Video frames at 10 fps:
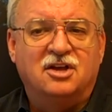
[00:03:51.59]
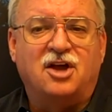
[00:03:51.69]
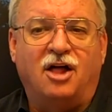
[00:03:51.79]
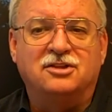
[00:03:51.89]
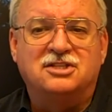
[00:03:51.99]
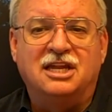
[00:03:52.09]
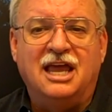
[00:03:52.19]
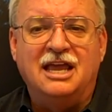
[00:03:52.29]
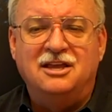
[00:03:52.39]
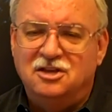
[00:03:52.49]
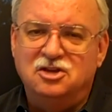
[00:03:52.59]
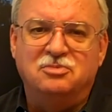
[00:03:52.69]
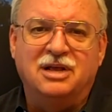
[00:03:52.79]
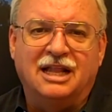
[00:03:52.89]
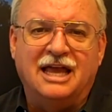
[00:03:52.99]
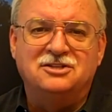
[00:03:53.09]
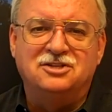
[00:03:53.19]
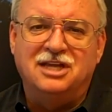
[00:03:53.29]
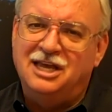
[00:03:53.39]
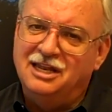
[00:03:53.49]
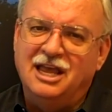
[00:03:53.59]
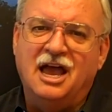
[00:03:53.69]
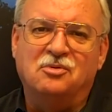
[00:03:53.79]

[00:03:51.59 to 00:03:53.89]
Call us today. You'll be glad you did,